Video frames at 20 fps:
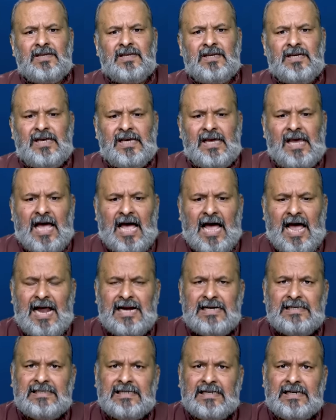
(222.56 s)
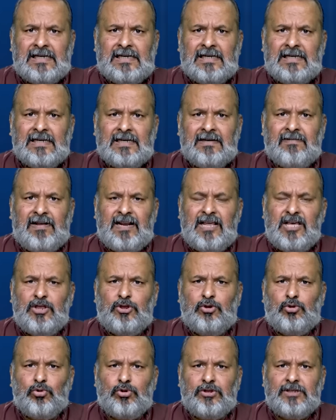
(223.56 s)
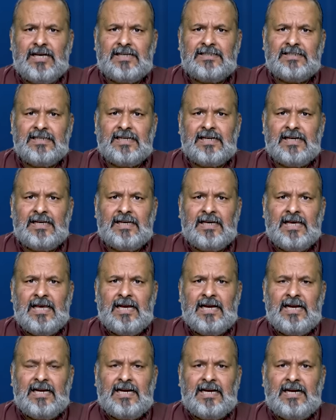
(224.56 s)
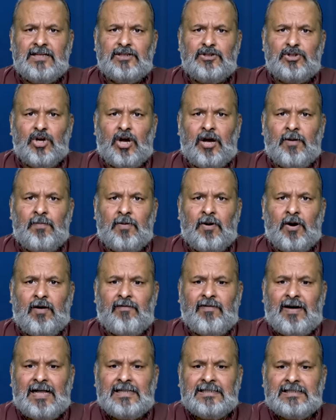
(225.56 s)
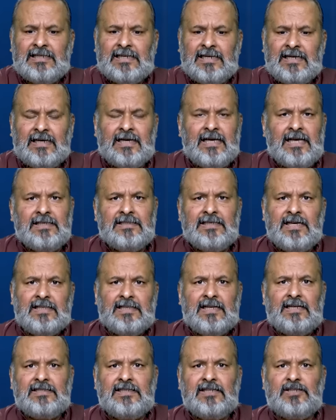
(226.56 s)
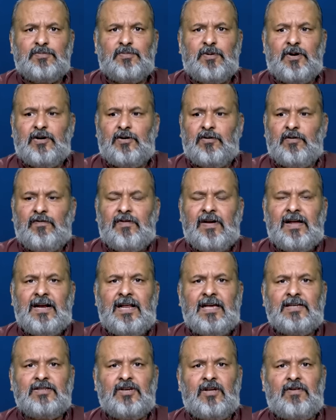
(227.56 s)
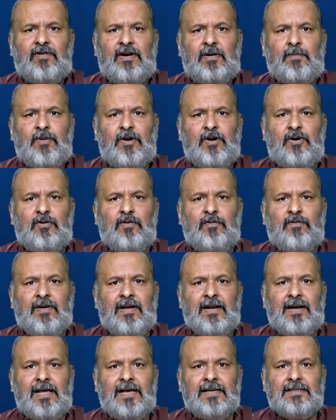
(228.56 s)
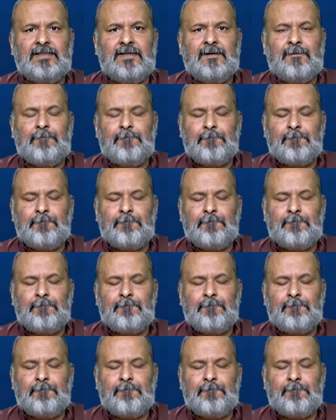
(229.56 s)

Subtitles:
he answered very enthusiastically. He did his job of answering, saying that 6.25 lakhs or 1.25 lakhs.